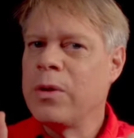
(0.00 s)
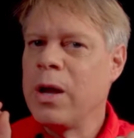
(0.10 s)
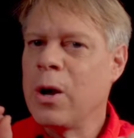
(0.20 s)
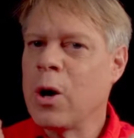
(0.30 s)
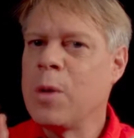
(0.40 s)
the
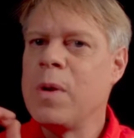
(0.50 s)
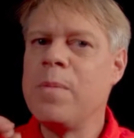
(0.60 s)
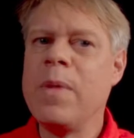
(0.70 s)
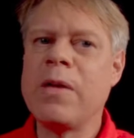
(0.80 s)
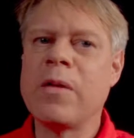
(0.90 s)
urban
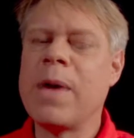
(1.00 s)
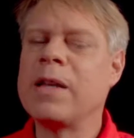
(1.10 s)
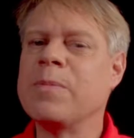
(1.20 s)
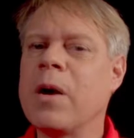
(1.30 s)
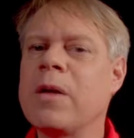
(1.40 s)
myth about
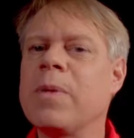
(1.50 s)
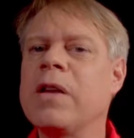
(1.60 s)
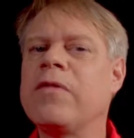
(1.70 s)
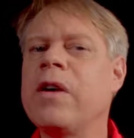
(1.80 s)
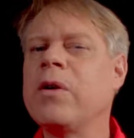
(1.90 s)
its
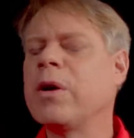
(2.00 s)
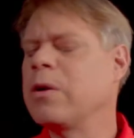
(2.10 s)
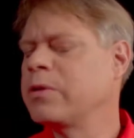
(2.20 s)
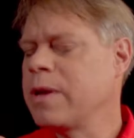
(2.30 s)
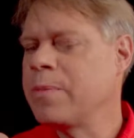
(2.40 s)
marketplace failure
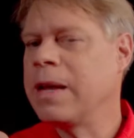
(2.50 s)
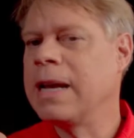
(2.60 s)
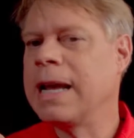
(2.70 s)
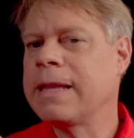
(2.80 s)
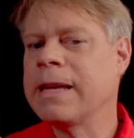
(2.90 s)
goes something
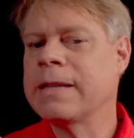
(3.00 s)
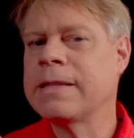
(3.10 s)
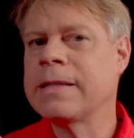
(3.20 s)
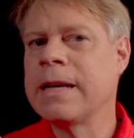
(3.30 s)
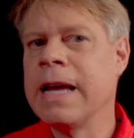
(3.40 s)
like this.